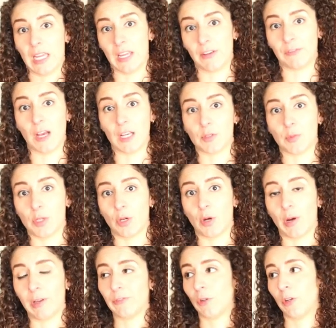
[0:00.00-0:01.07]
If that's what you're
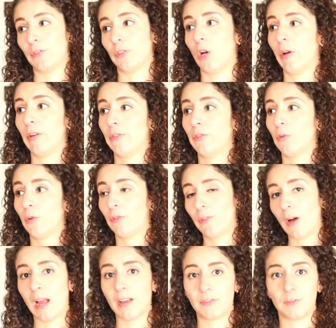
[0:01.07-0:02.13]
going for, if you're going for
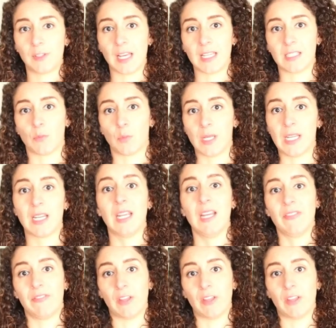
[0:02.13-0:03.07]
five days a week,